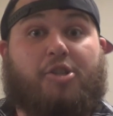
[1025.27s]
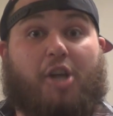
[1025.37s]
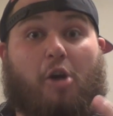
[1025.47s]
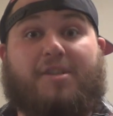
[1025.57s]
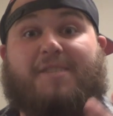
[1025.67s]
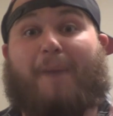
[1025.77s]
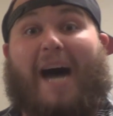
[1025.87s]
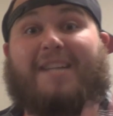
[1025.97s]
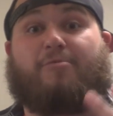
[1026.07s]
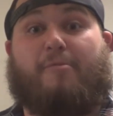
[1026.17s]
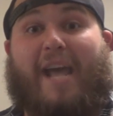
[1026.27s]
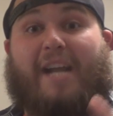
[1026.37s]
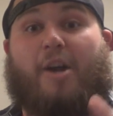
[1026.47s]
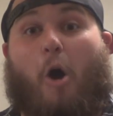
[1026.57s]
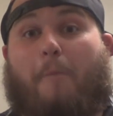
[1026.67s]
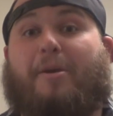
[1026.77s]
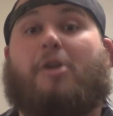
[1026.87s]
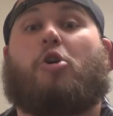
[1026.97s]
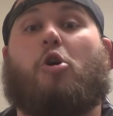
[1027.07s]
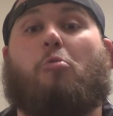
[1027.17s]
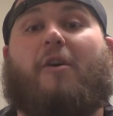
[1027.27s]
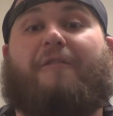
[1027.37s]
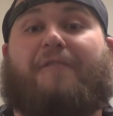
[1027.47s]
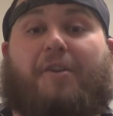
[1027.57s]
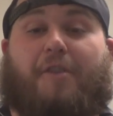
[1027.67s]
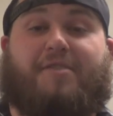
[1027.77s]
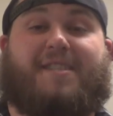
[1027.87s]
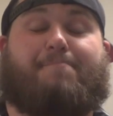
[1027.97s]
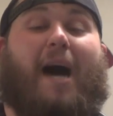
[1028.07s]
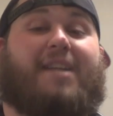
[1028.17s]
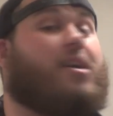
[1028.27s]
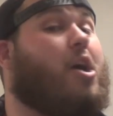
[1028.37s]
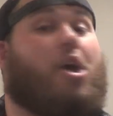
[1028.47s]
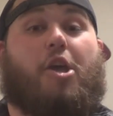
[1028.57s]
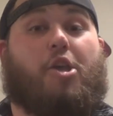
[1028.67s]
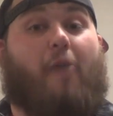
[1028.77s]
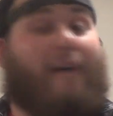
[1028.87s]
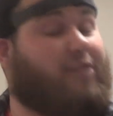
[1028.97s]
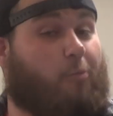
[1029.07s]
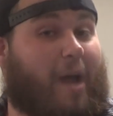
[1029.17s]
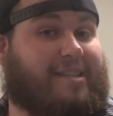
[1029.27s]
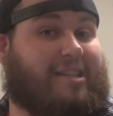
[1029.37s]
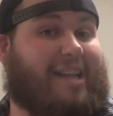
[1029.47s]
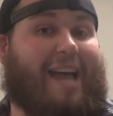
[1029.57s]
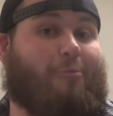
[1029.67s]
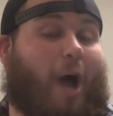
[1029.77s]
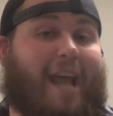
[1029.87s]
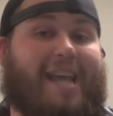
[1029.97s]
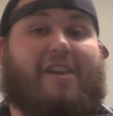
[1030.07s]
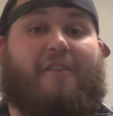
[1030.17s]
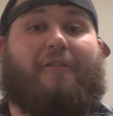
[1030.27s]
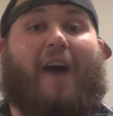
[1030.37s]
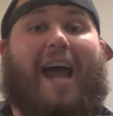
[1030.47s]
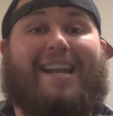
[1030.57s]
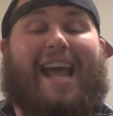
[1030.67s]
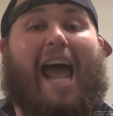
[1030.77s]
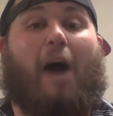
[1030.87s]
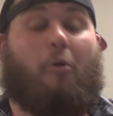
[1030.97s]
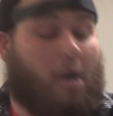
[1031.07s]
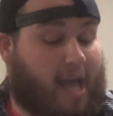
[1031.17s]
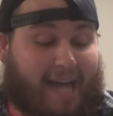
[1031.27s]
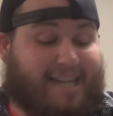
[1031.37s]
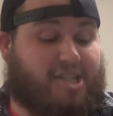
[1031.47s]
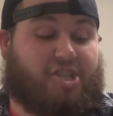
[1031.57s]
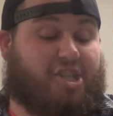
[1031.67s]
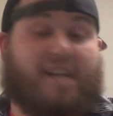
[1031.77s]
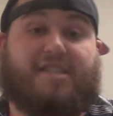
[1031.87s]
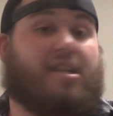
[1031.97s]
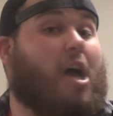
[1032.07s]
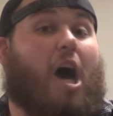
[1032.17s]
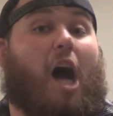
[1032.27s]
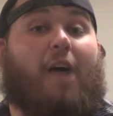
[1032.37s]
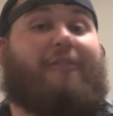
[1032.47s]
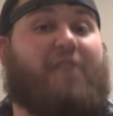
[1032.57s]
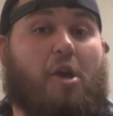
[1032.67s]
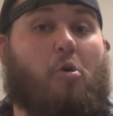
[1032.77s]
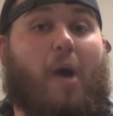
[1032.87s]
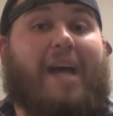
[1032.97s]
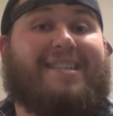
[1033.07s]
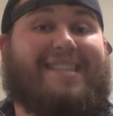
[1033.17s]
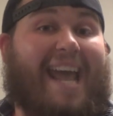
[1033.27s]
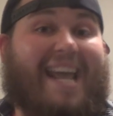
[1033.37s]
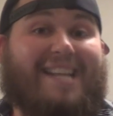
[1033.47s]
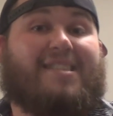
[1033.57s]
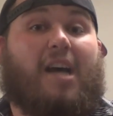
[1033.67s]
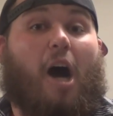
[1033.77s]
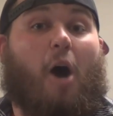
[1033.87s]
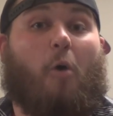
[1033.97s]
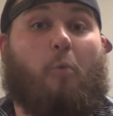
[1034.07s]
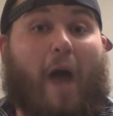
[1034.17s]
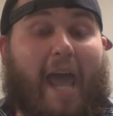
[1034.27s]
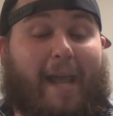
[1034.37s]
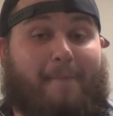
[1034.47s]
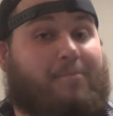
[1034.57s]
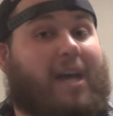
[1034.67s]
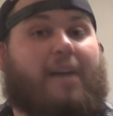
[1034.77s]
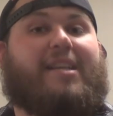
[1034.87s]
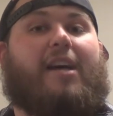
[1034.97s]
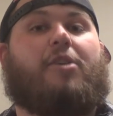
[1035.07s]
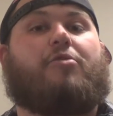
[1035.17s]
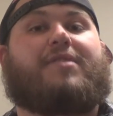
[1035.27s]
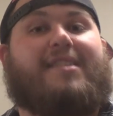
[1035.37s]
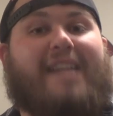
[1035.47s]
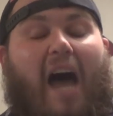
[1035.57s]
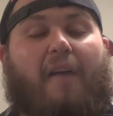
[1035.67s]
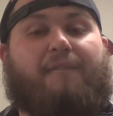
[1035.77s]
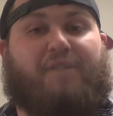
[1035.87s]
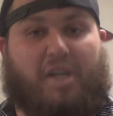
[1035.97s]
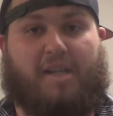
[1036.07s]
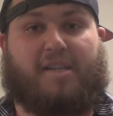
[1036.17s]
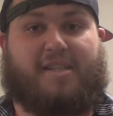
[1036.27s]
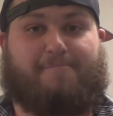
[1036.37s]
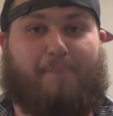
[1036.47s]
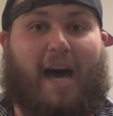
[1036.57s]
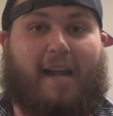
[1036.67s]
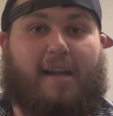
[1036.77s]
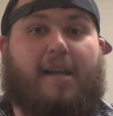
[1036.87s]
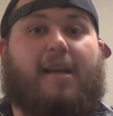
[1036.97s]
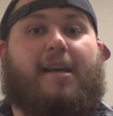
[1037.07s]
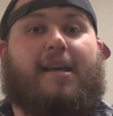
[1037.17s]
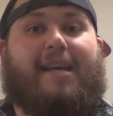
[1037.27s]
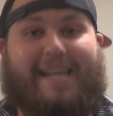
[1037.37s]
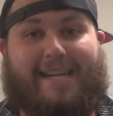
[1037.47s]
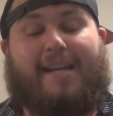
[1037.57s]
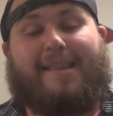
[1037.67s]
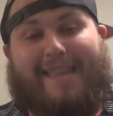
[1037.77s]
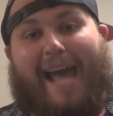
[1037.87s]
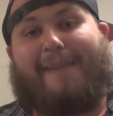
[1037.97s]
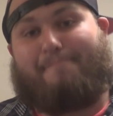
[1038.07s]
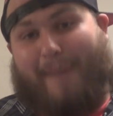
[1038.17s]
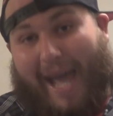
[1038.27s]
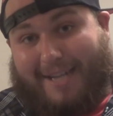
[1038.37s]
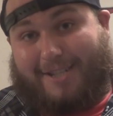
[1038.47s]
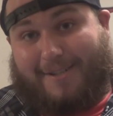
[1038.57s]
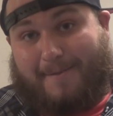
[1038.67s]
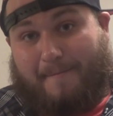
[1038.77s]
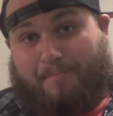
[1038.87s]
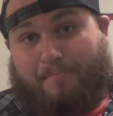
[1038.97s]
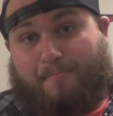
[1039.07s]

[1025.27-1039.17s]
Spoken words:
2 spots remain open. Who will fill those spots? You have to wait till NYE to find out, and it's just a few days away. I'll tell you who's not filling the spot in that match.